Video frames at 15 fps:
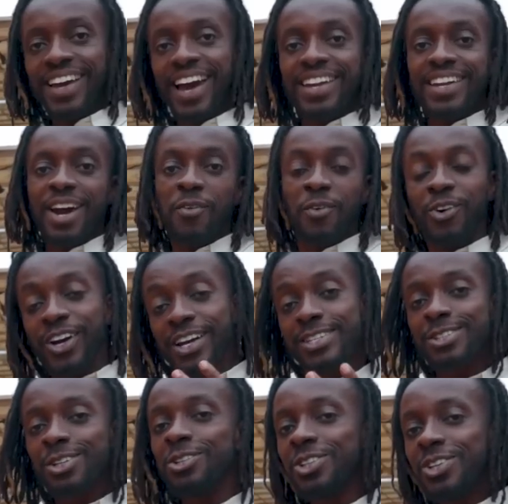and then we'll
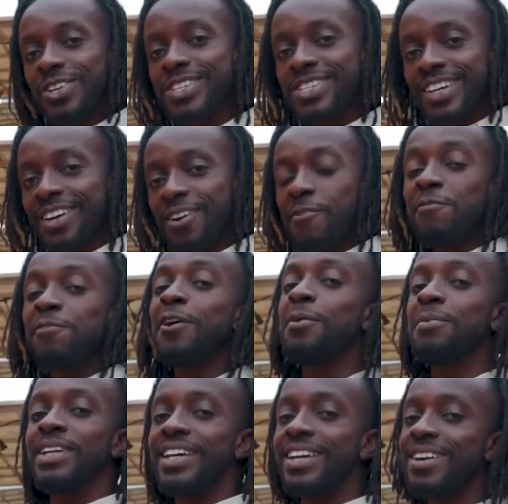introduce you
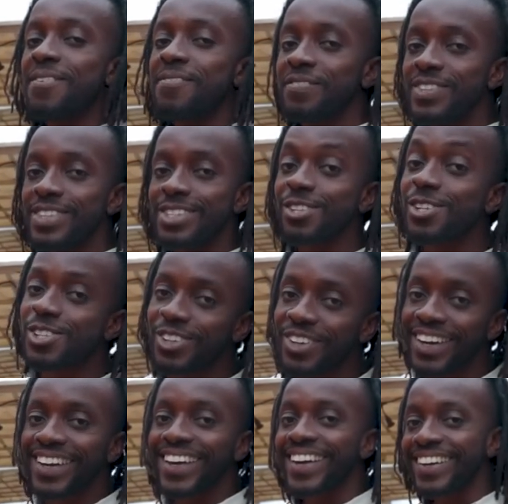formally to
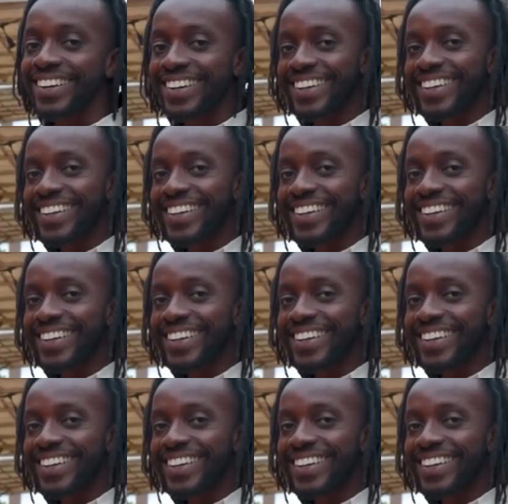sugarcane.